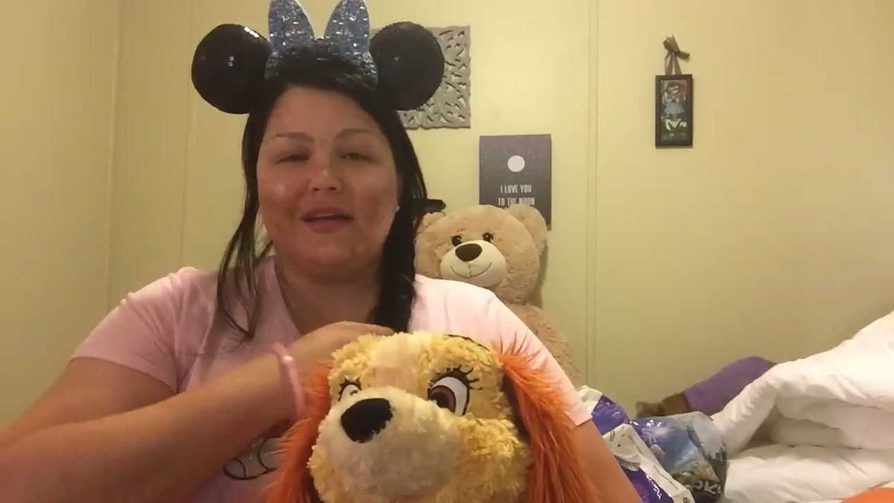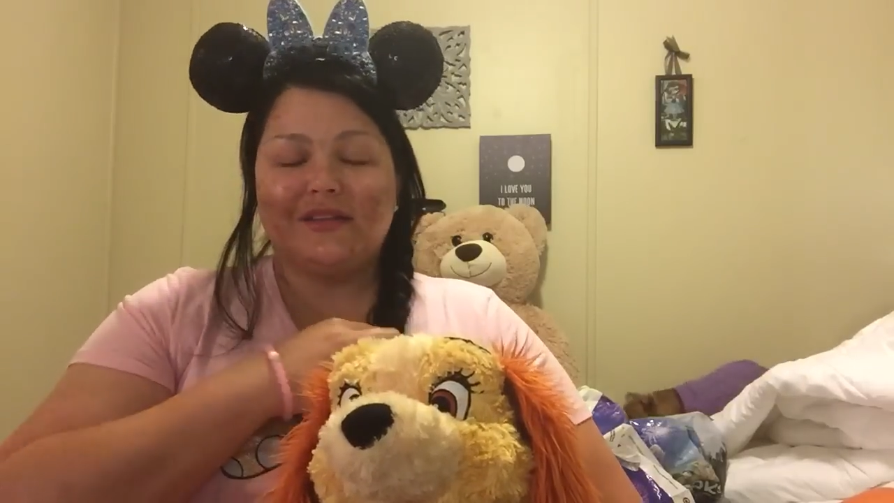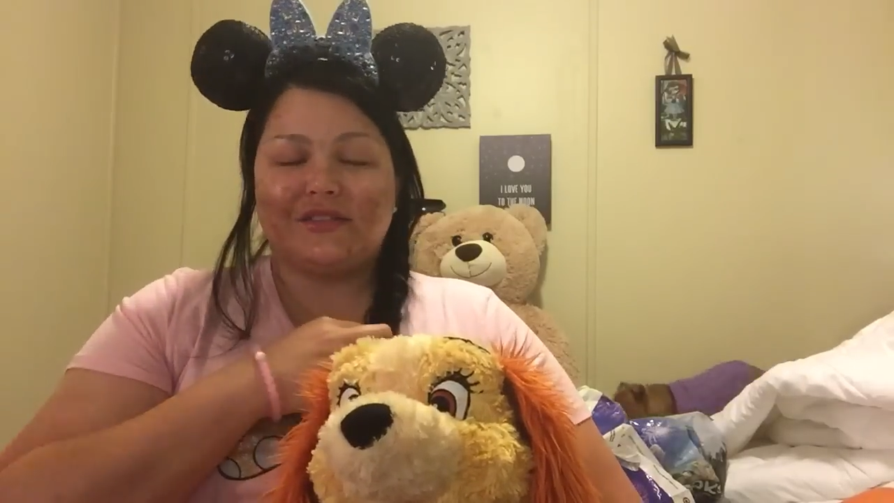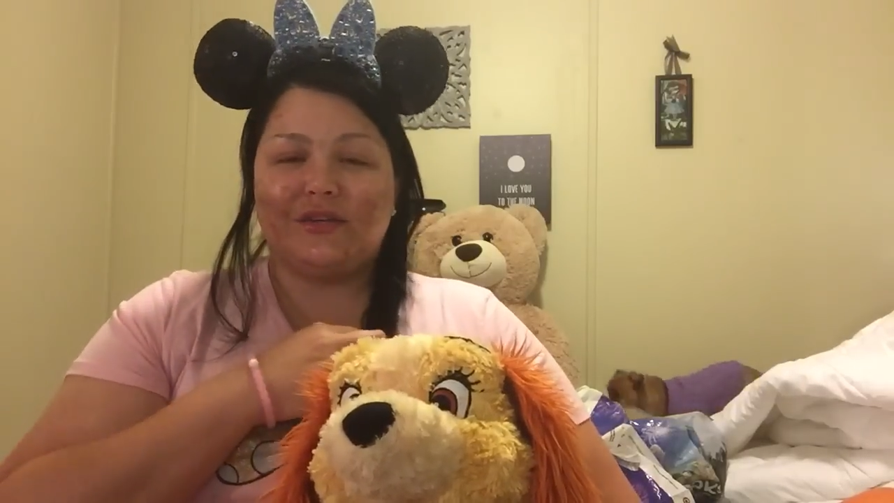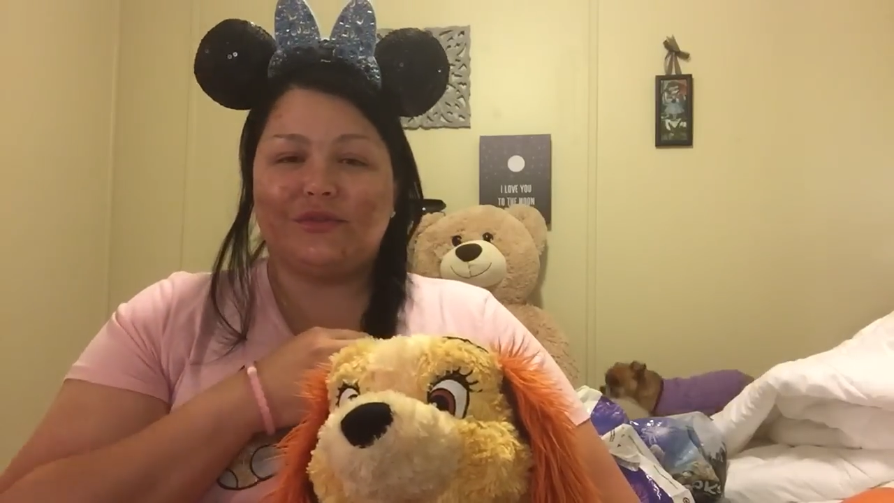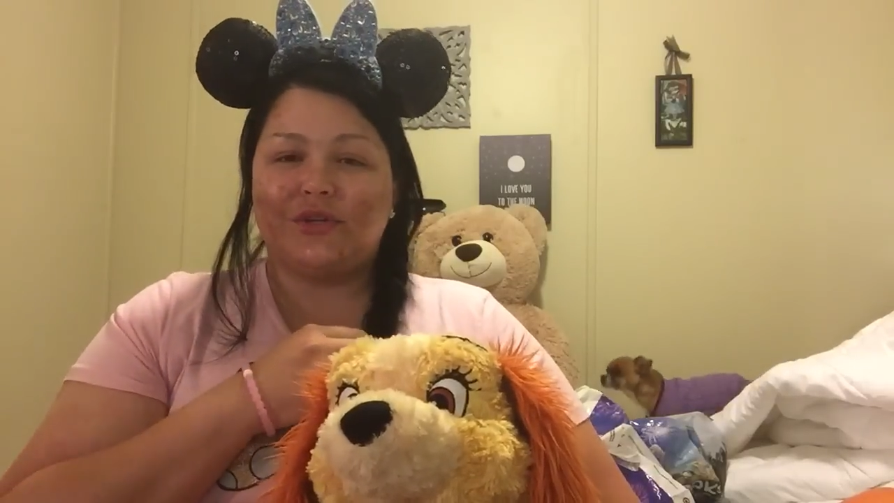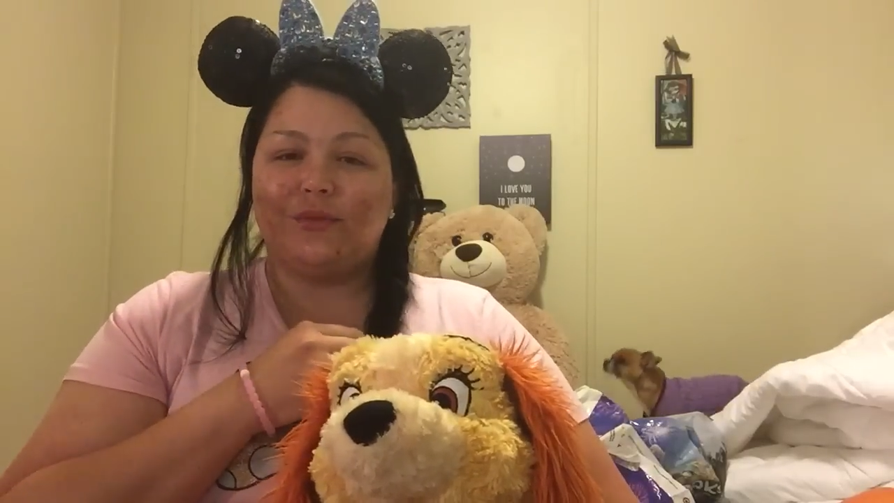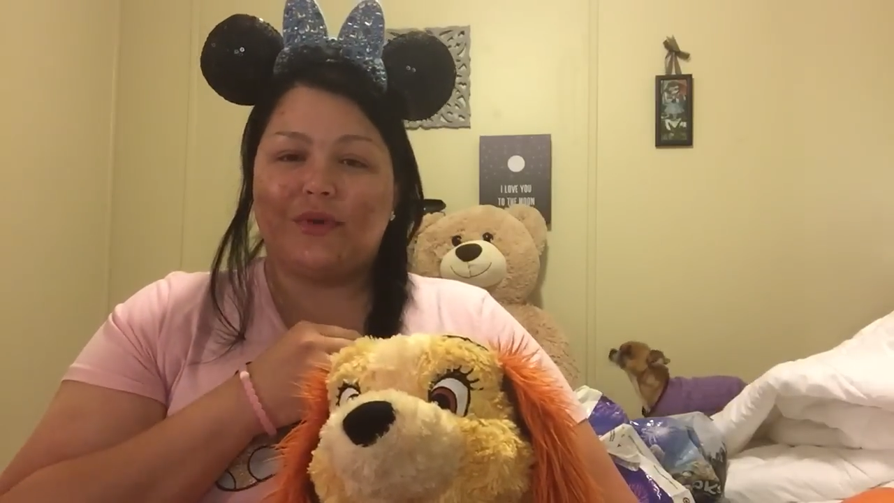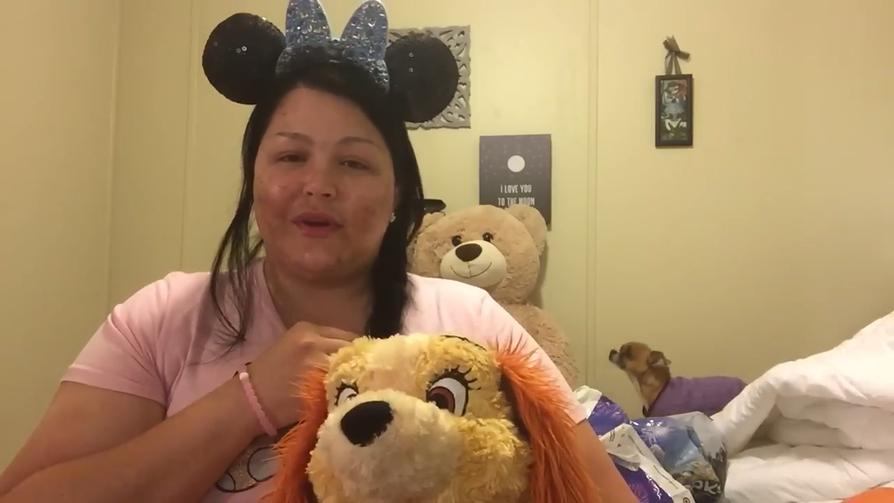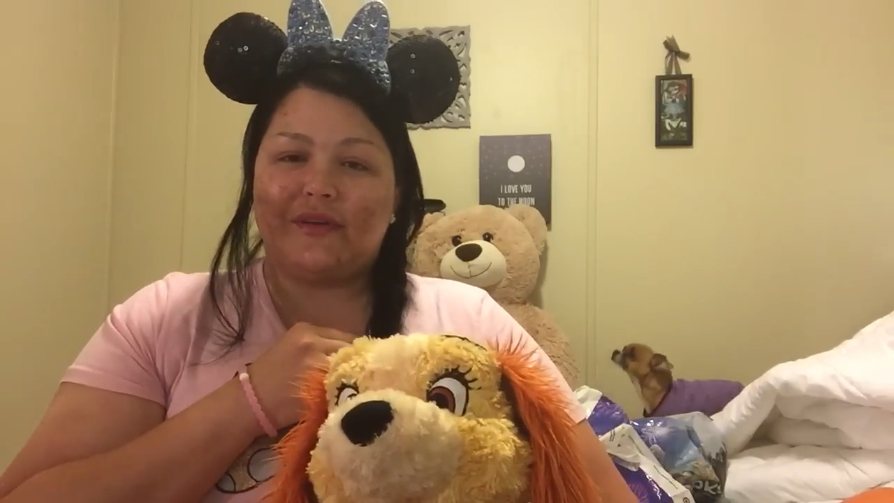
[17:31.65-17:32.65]
so don't
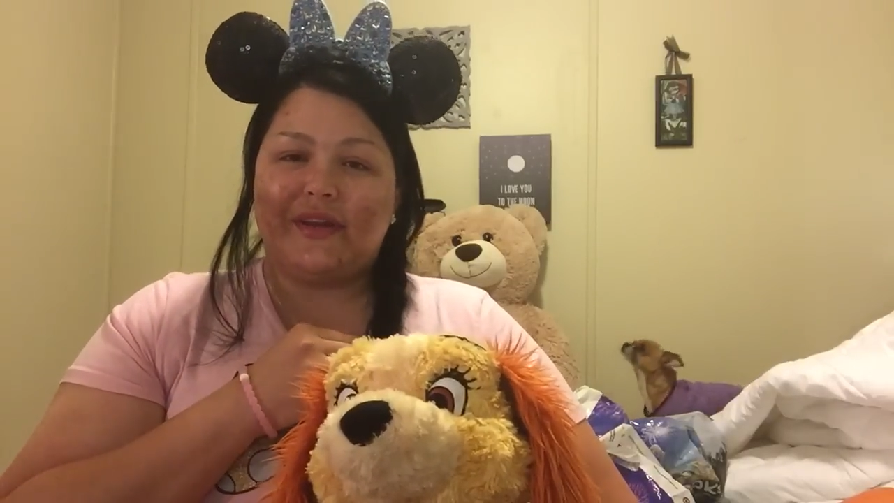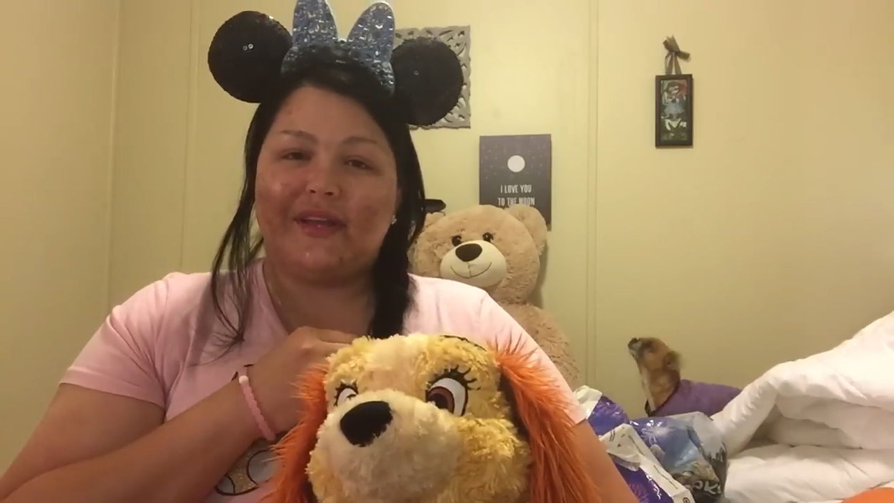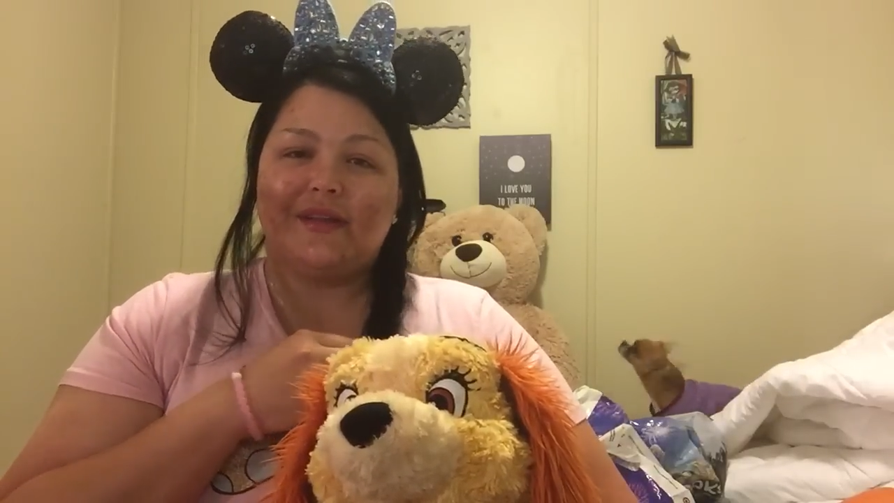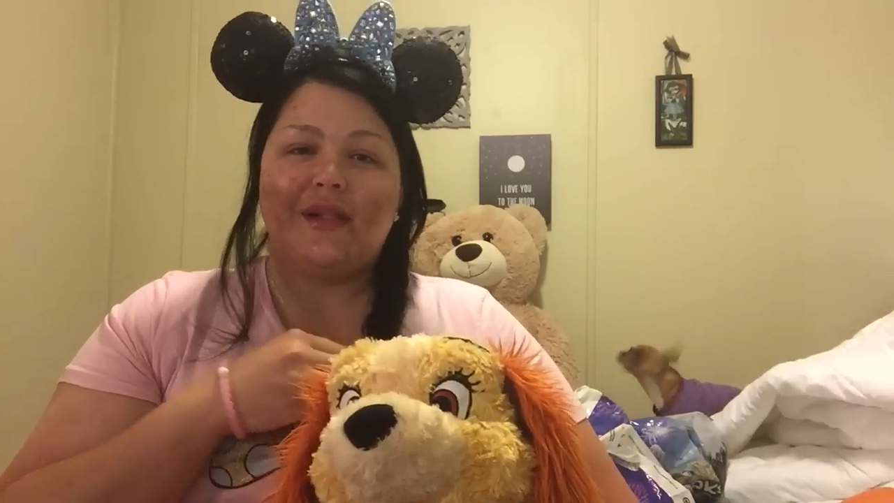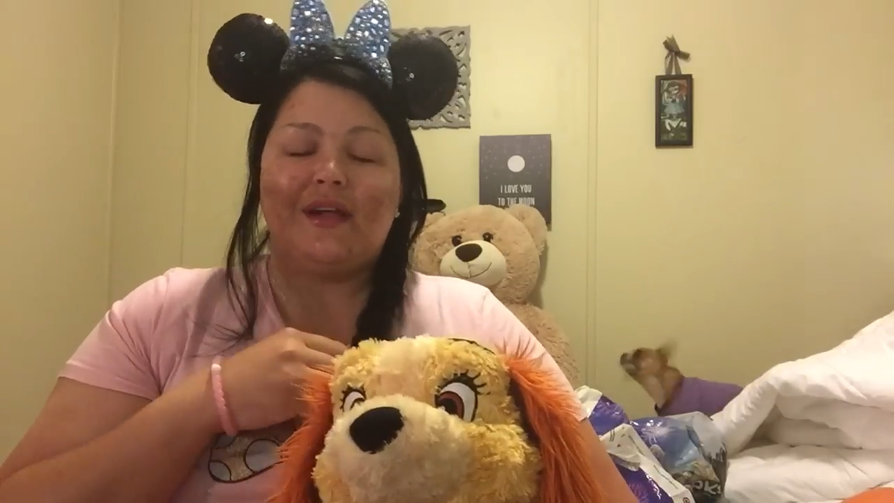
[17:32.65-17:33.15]
worry.